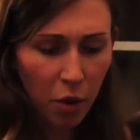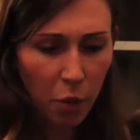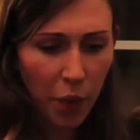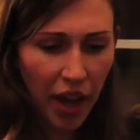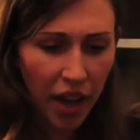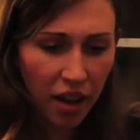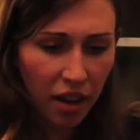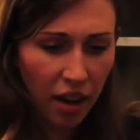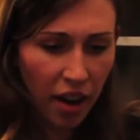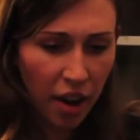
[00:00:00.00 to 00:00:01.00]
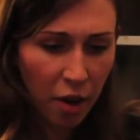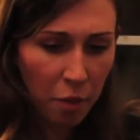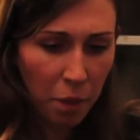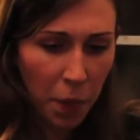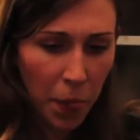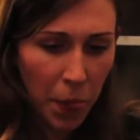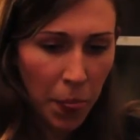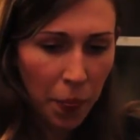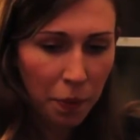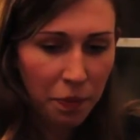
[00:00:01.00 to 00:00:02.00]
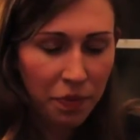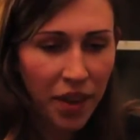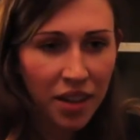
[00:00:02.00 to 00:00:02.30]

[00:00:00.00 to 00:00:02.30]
but that